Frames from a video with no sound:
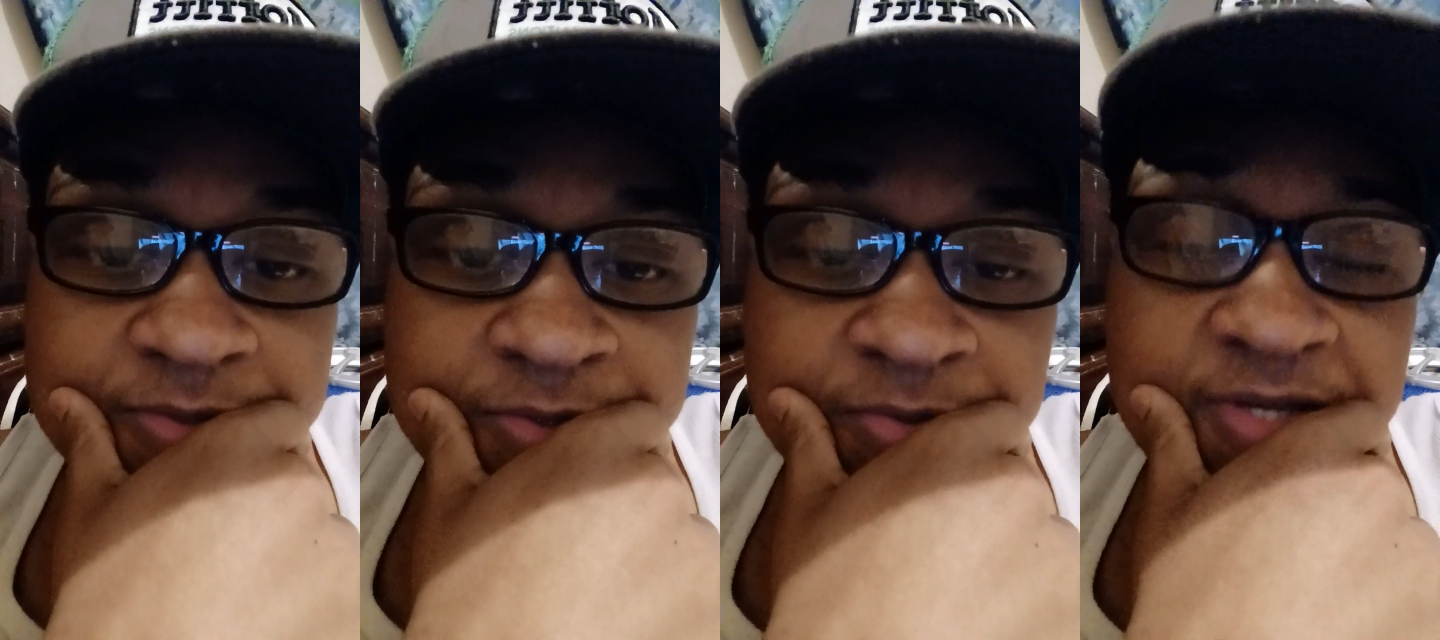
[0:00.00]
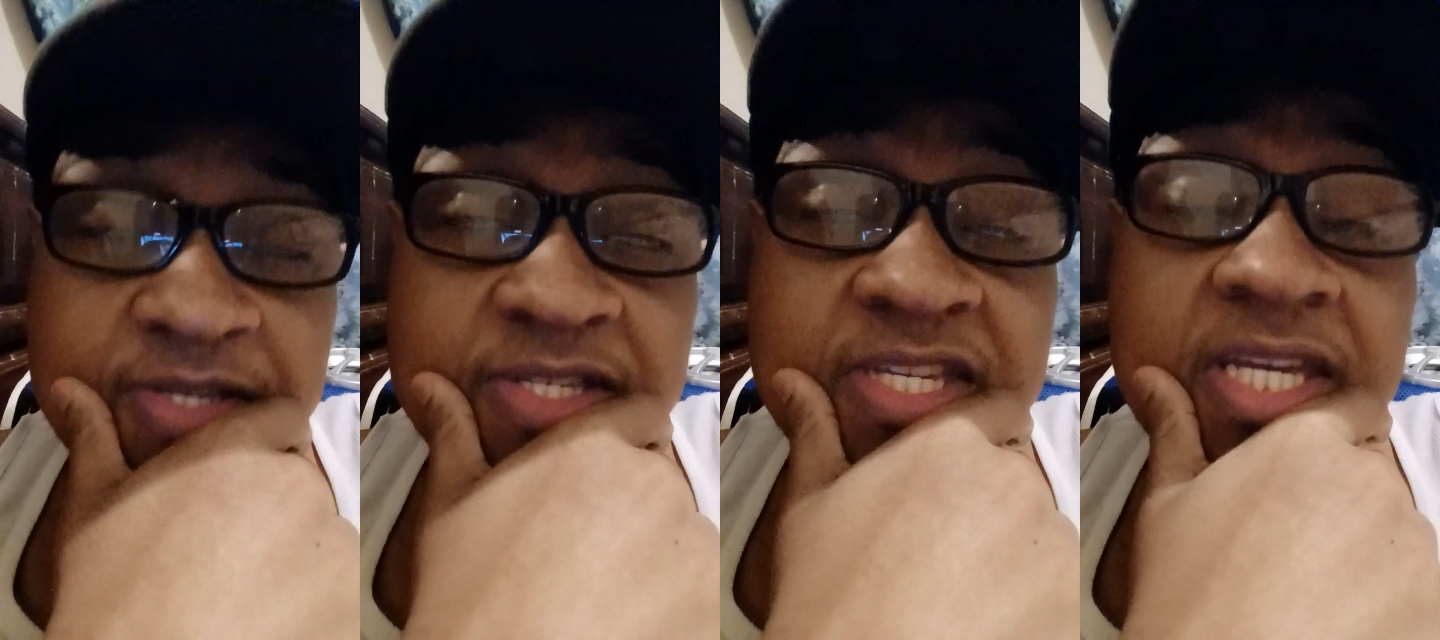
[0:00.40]
you
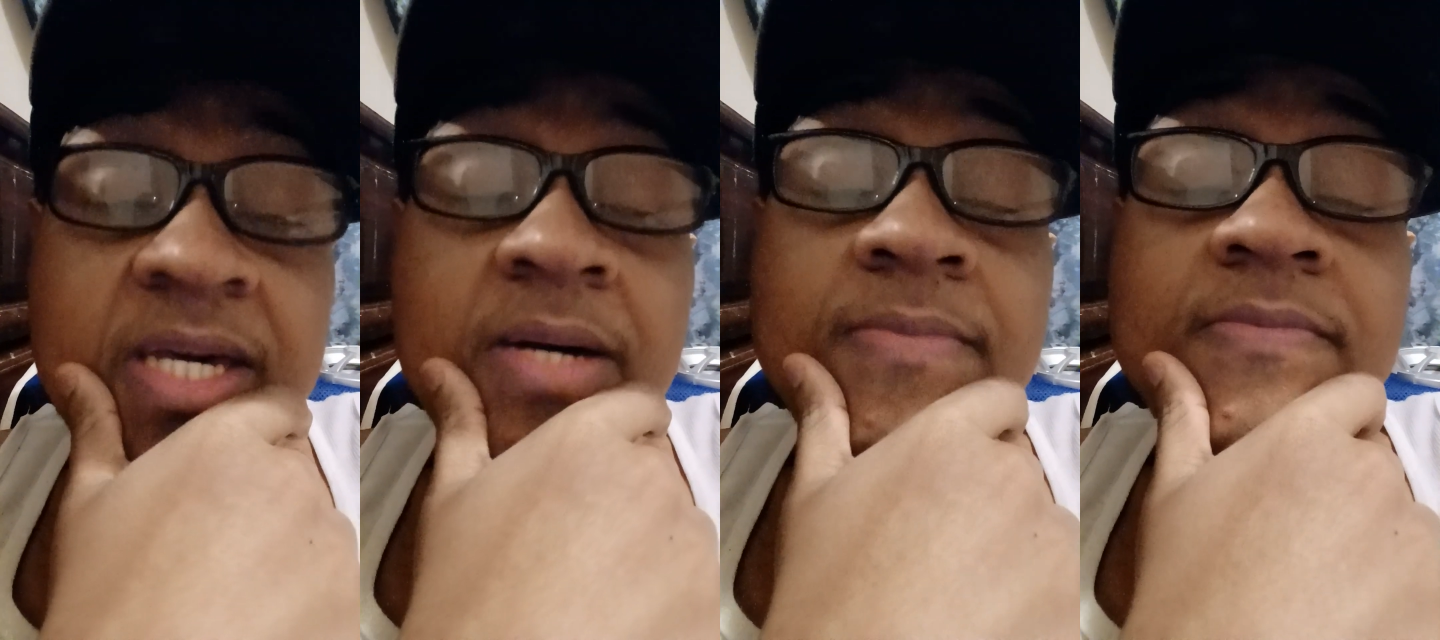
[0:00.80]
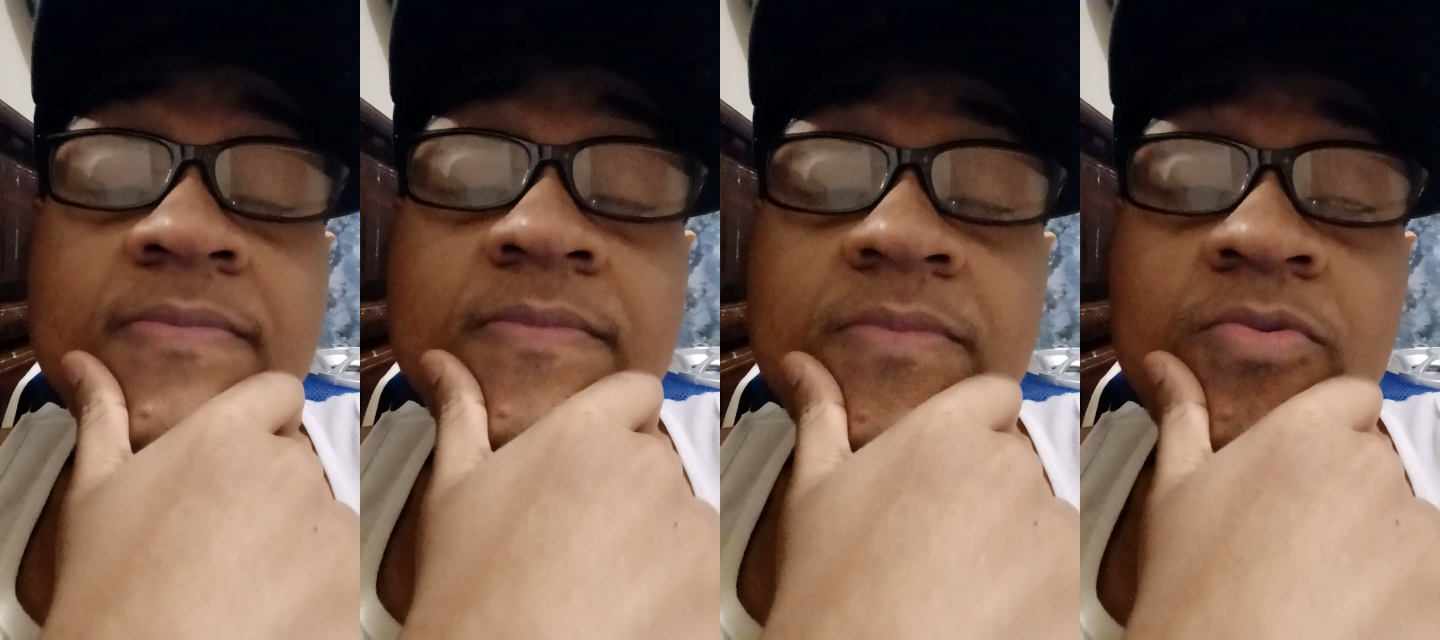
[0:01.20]
can see
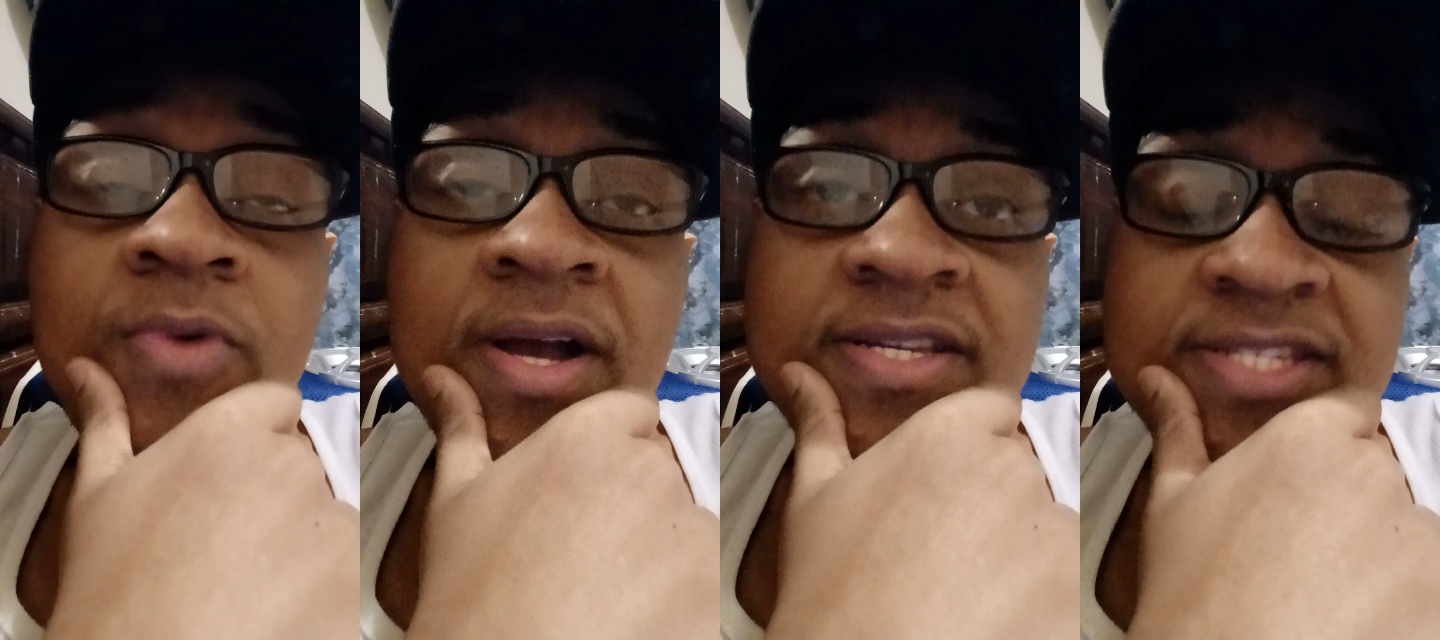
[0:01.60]
them, right,